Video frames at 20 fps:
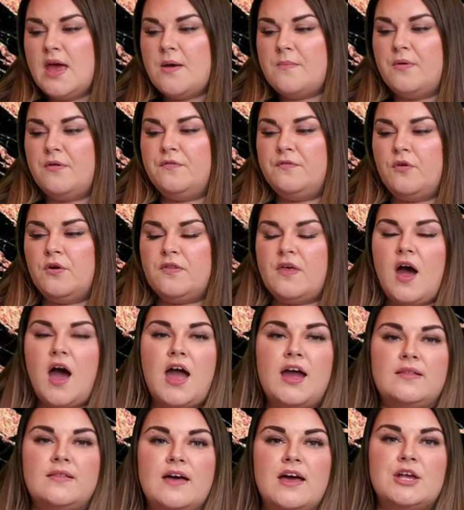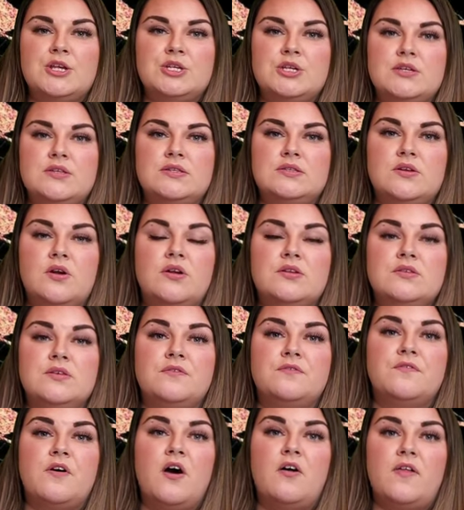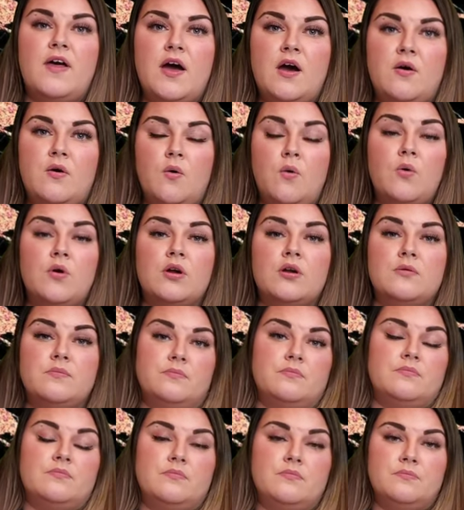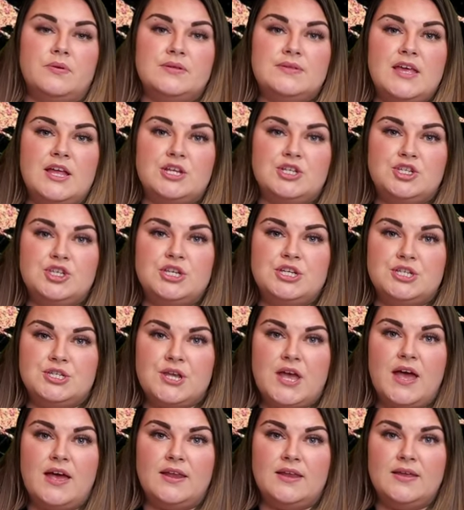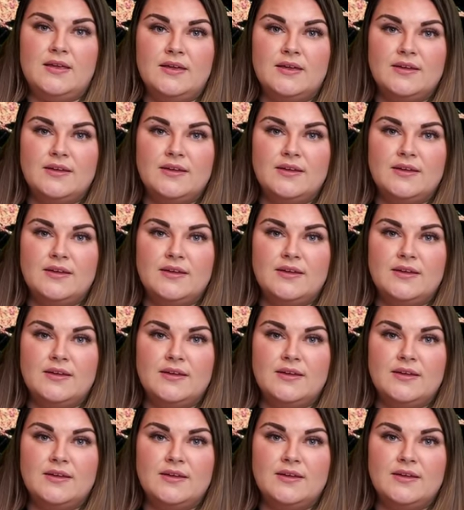before the eyelashes start to fall out or potentially shed.